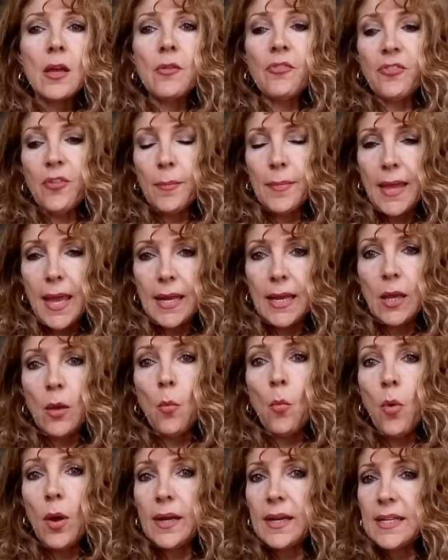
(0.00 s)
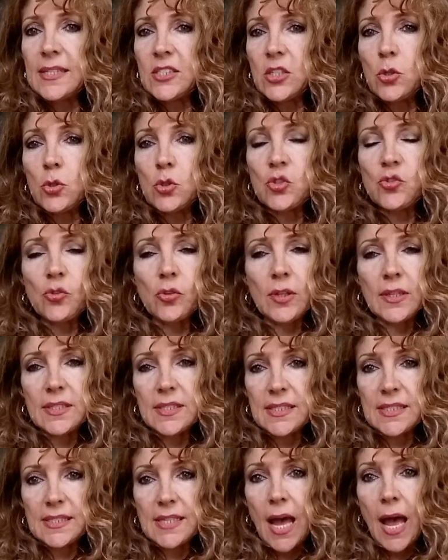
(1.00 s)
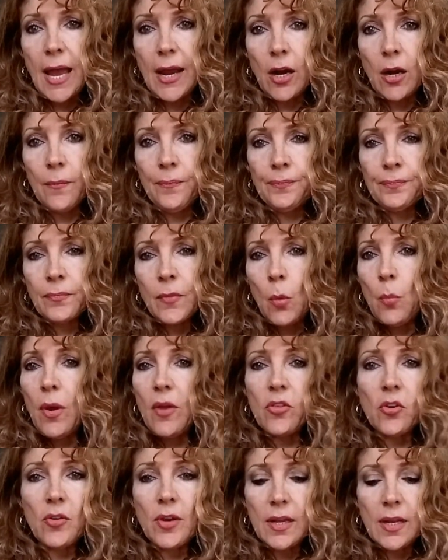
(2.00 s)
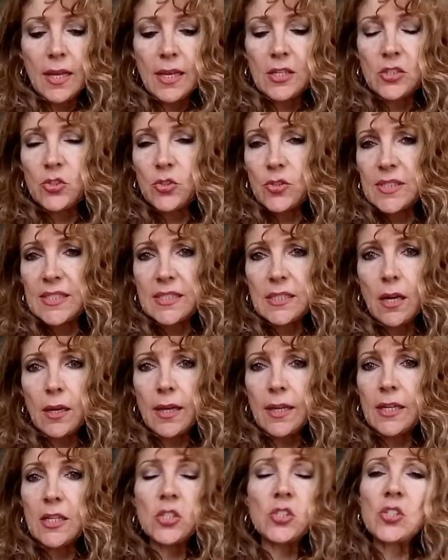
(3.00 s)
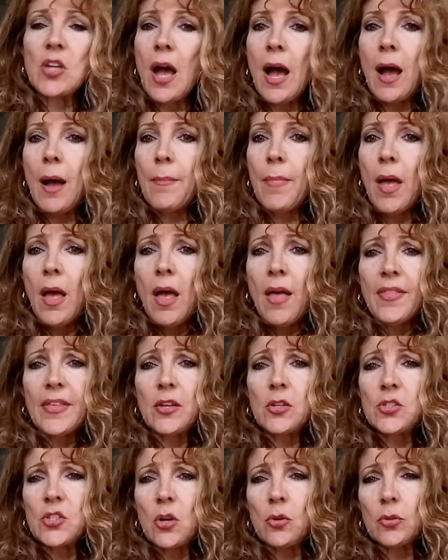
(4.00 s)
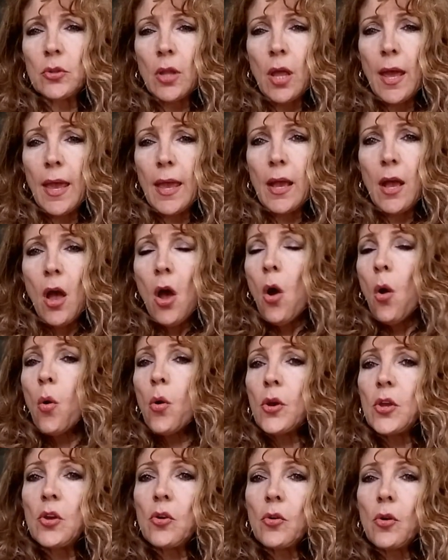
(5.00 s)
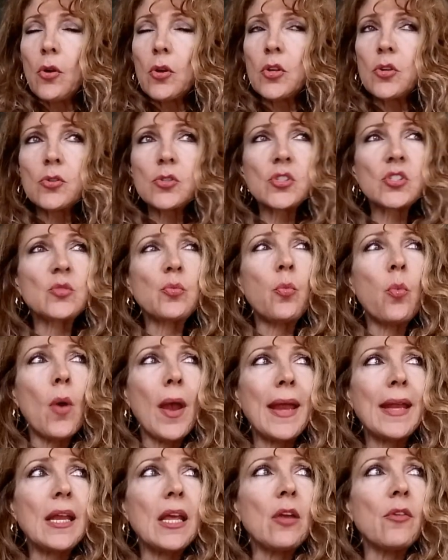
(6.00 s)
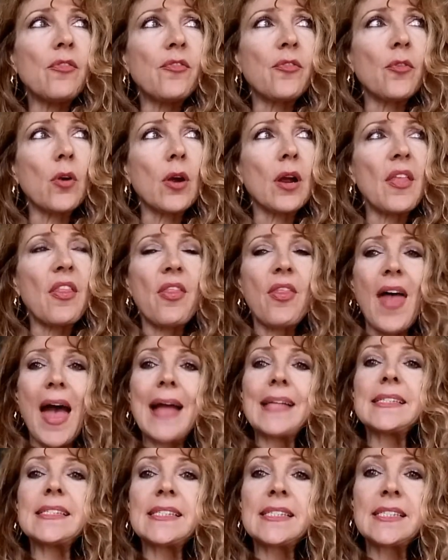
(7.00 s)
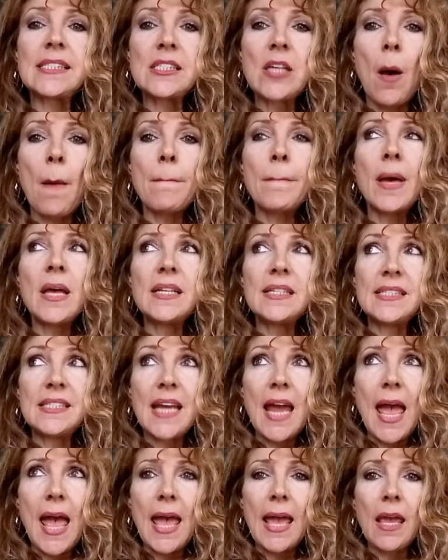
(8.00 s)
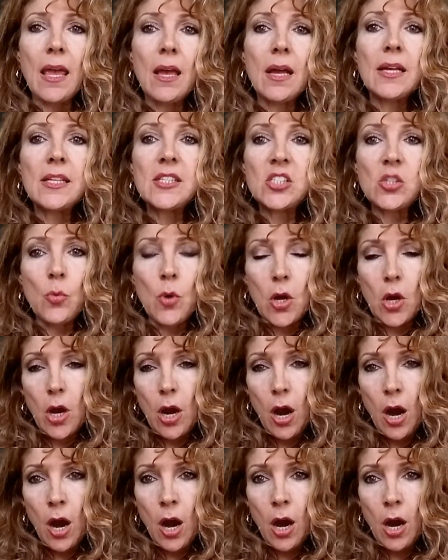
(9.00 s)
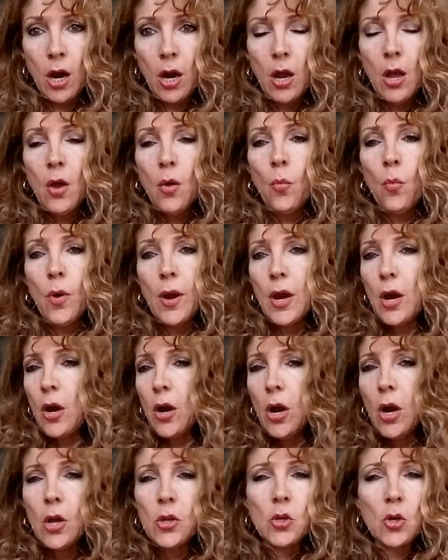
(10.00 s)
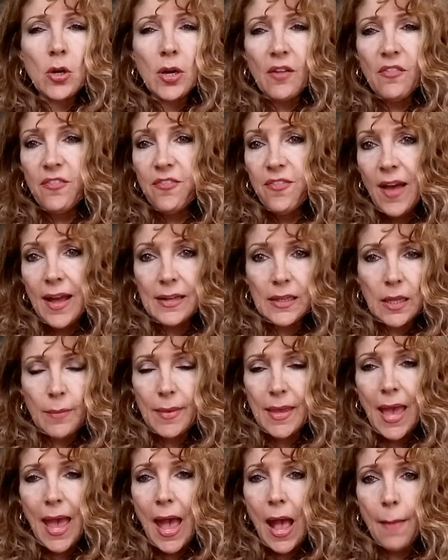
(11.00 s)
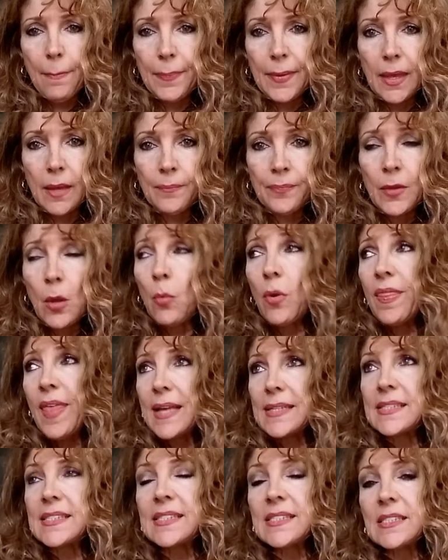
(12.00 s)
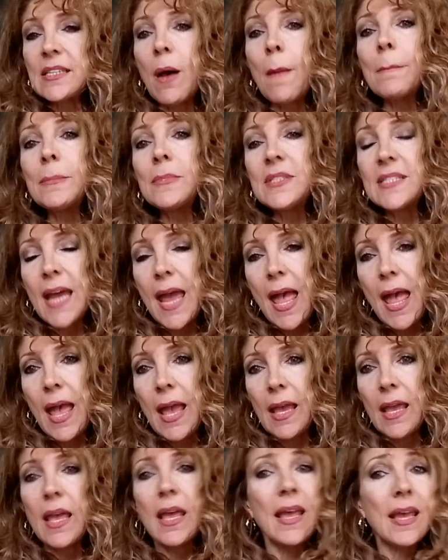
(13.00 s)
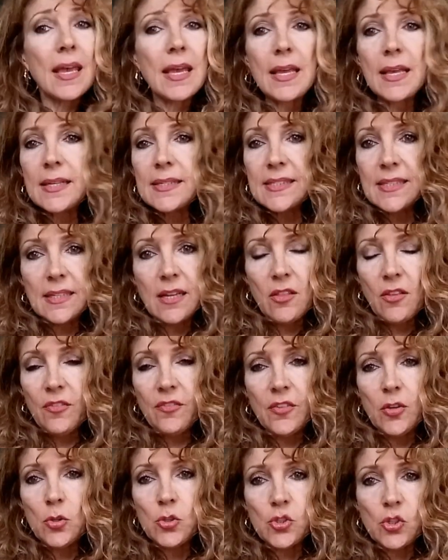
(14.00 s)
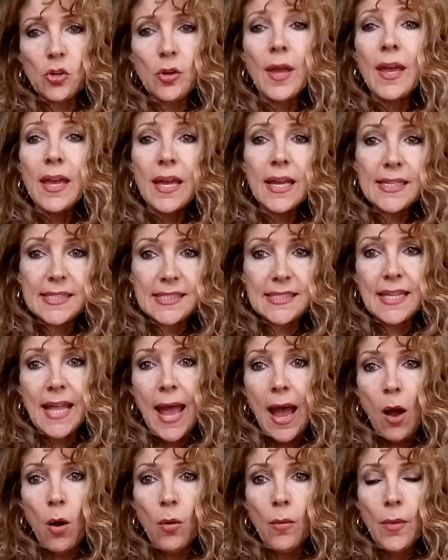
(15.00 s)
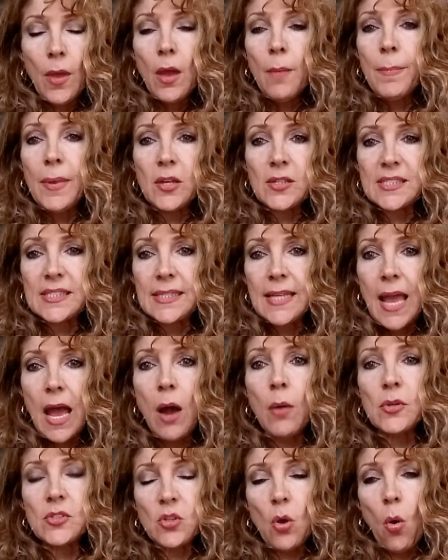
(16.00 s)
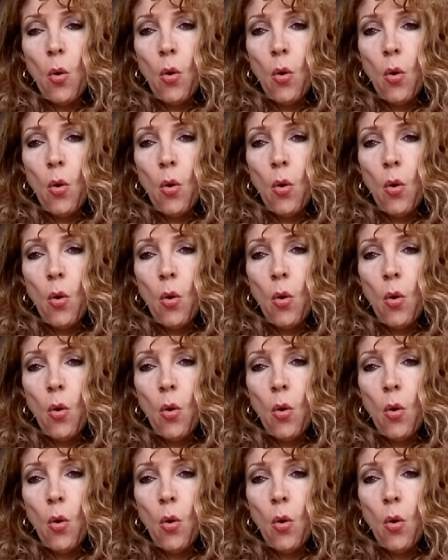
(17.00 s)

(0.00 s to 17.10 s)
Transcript: from getting what it is that you truly desire. Whether it is you're stuck in a job that you don't like, or you're just waiting for that someday to occur where you're going to finally be happy. Well, that someday isn't in the future. It's now, because now is